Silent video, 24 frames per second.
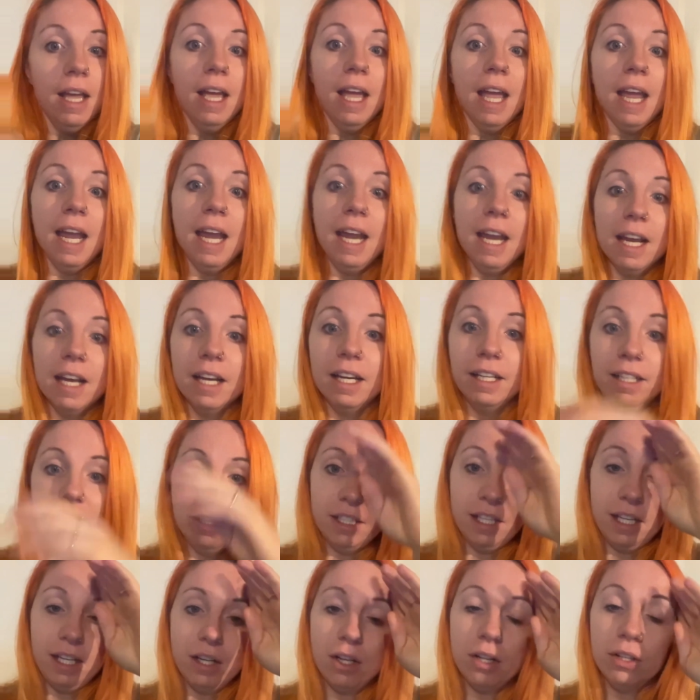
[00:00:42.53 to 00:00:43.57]
And
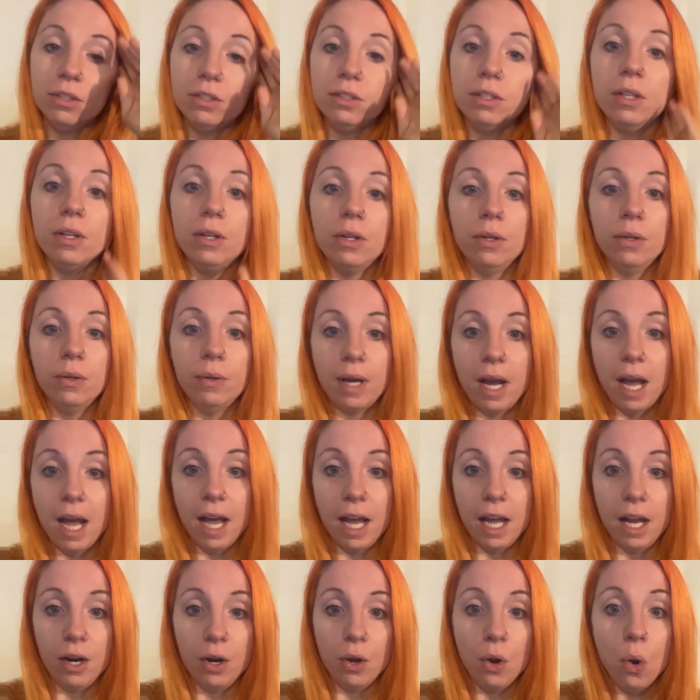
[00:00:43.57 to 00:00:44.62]
it also
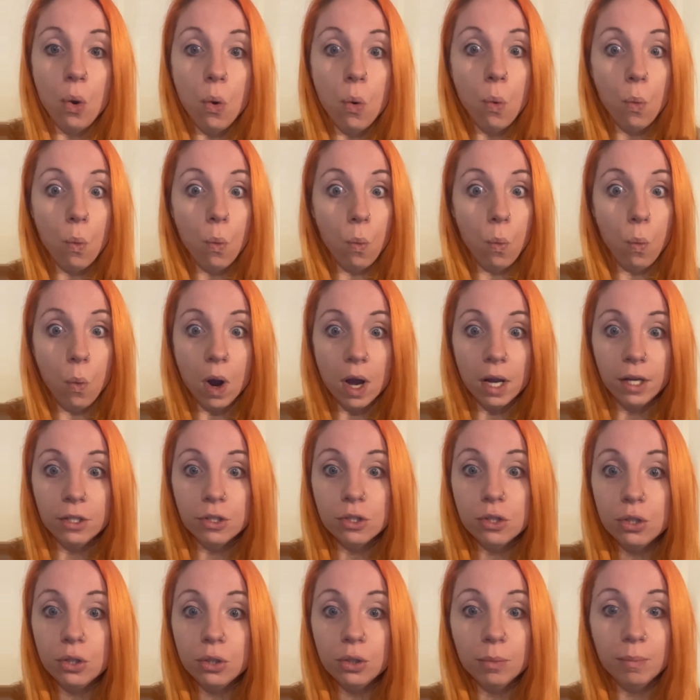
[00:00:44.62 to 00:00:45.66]
had one
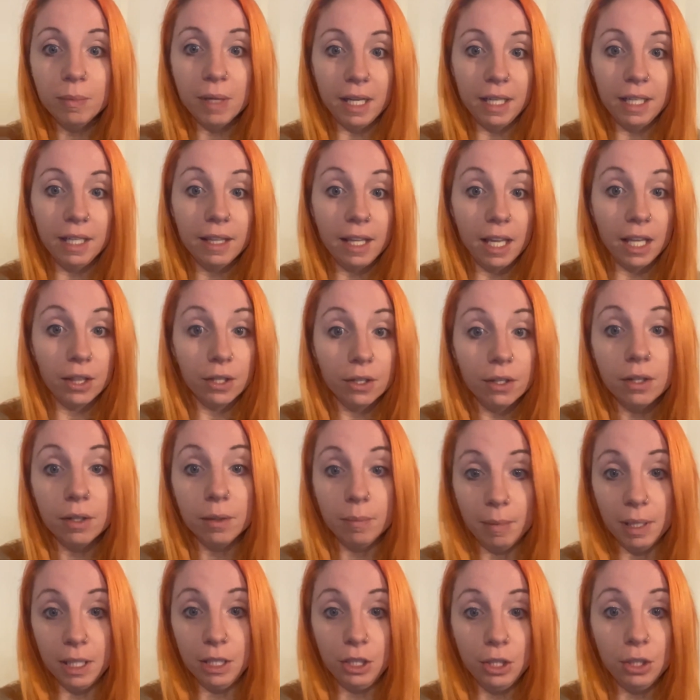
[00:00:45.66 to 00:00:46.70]
too many, like there are
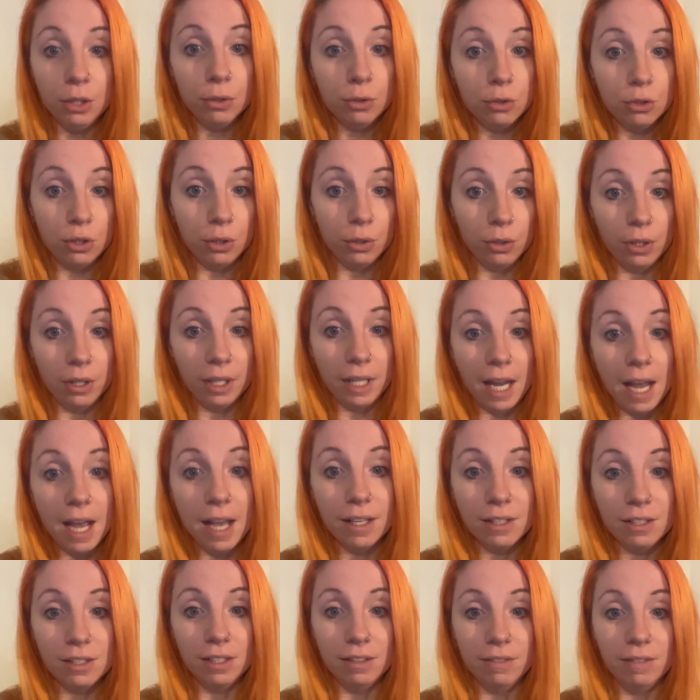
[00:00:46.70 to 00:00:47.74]
menus you look
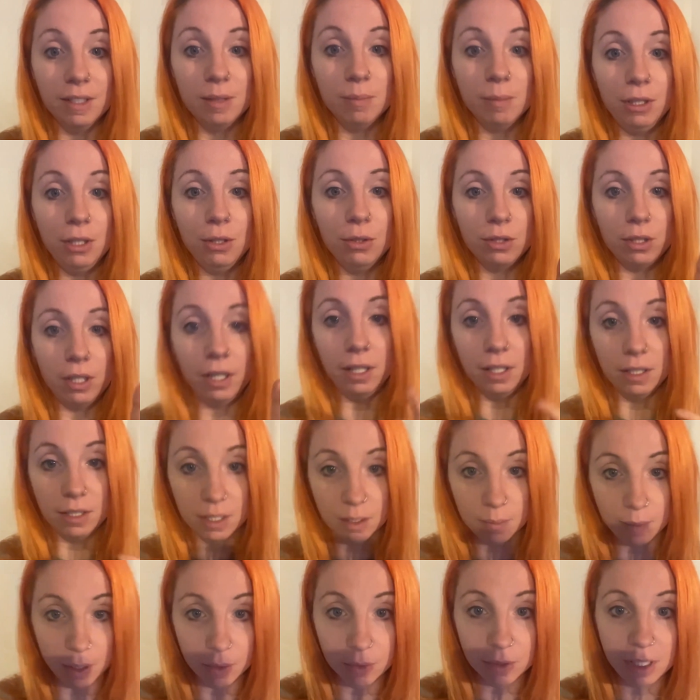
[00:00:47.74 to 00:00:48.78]
at, service menus, sorry, this is
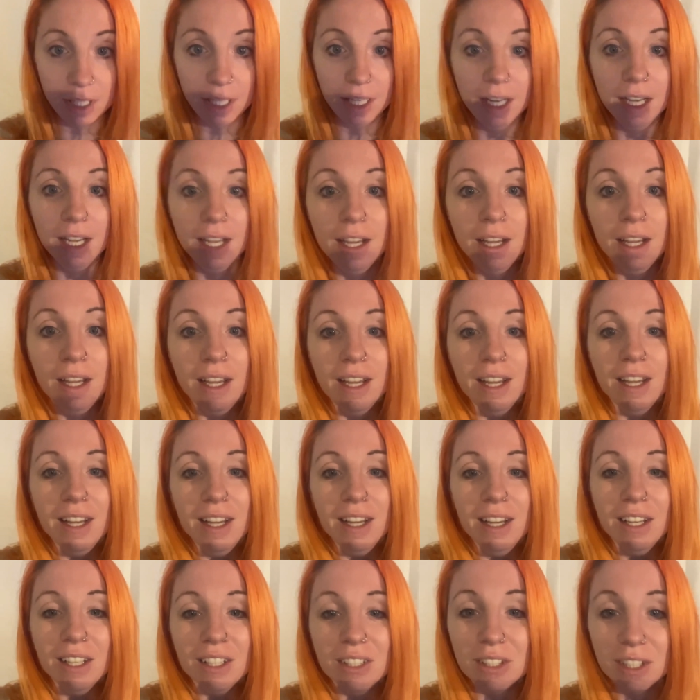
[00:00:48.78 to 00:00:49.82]
bouncy.
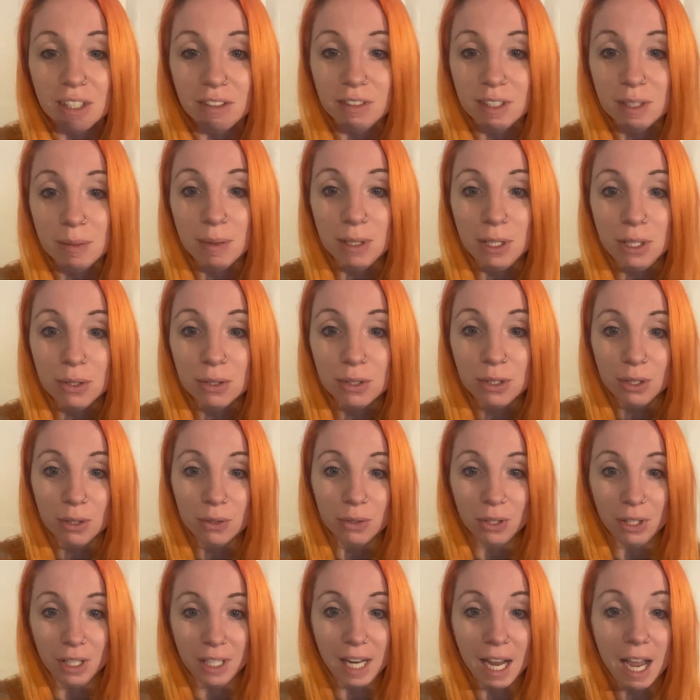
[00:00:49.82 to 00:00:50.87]
Service menus you
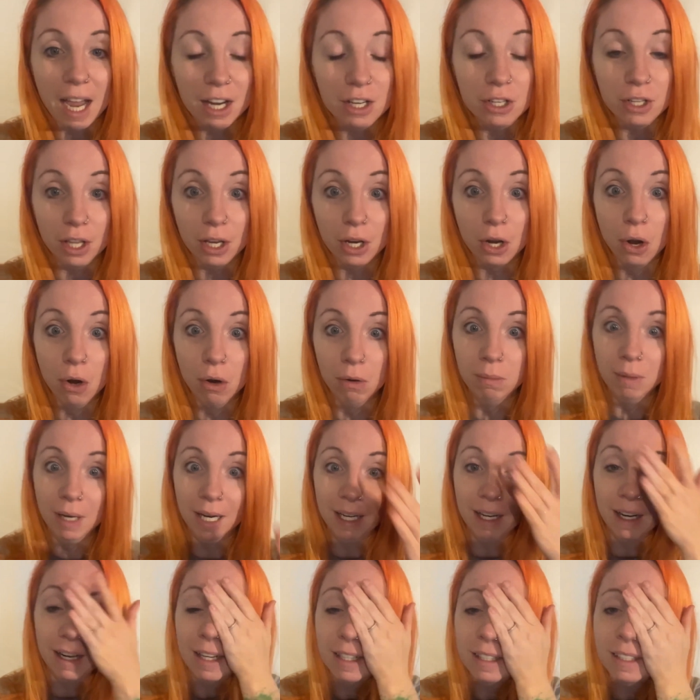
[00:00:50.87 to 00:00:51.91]
look at, you're like, oh my
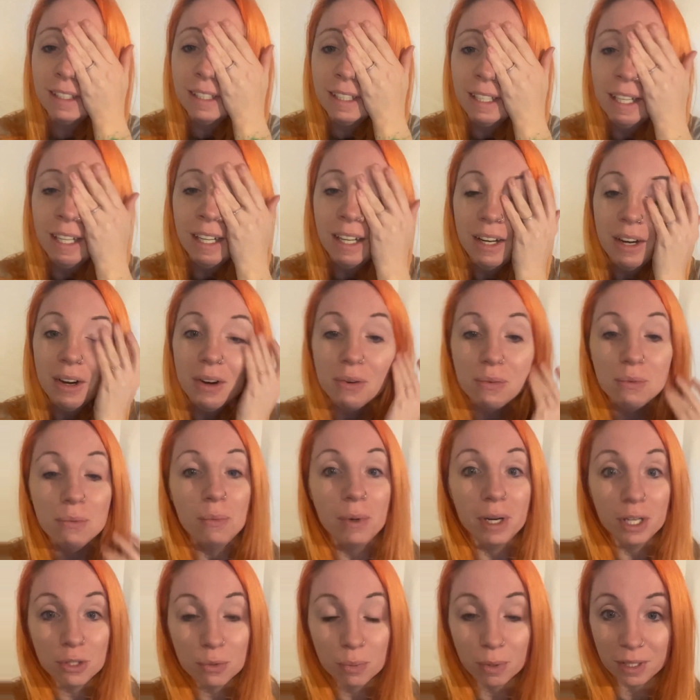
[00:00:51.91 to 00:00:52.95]
God,
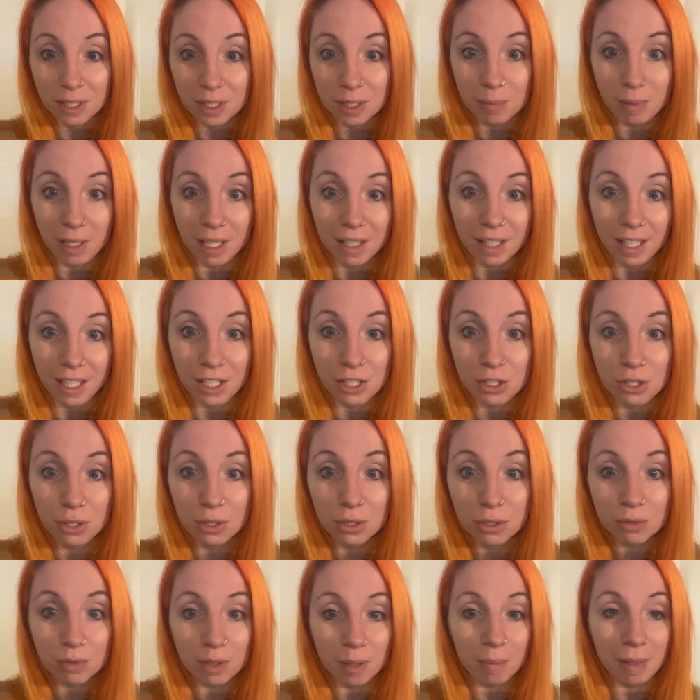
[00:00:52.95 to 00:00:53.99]
which one does my client
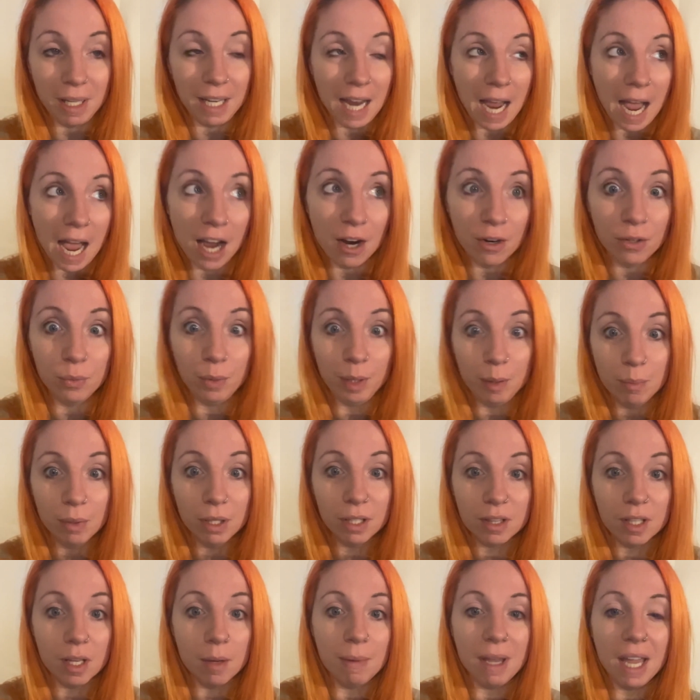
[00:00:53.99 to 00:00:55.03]
choose from? Like, how do we book
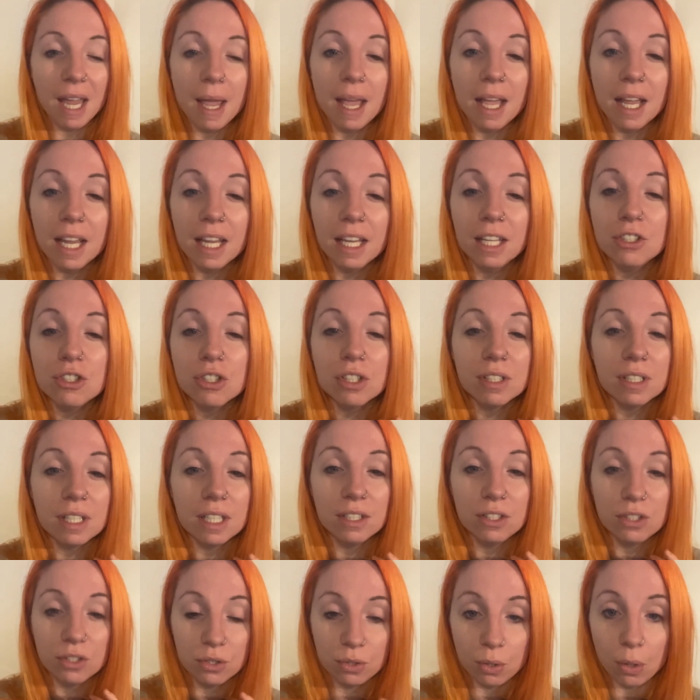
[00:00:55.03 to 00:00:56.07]
them?
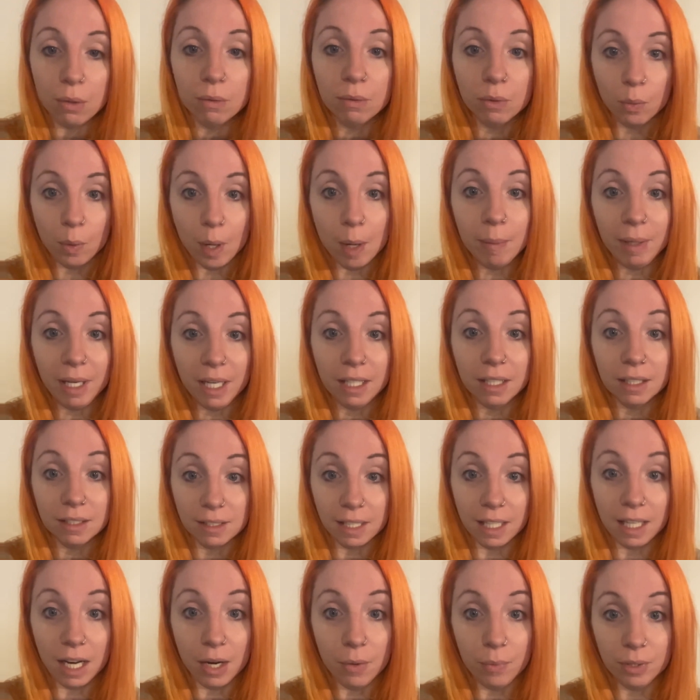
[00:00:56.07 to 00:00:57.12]
It's so overwhelming because
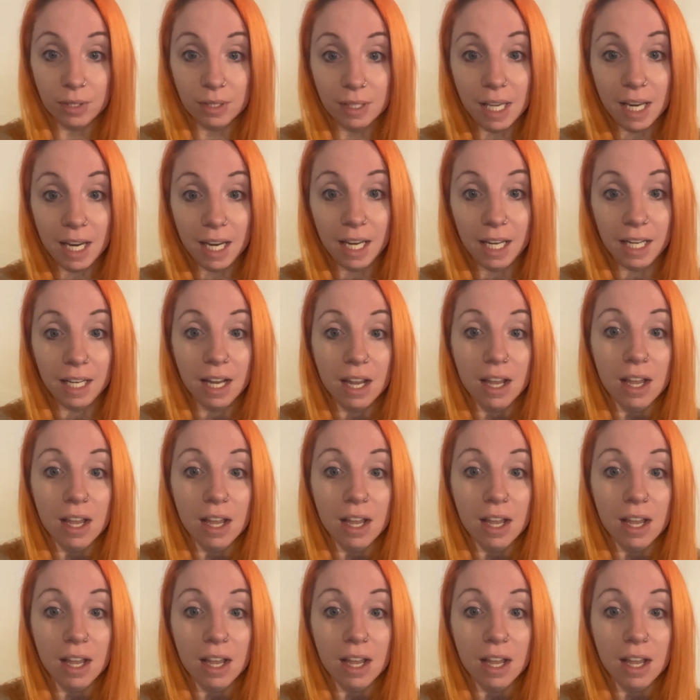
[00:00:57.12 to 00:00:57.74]
like I was saying,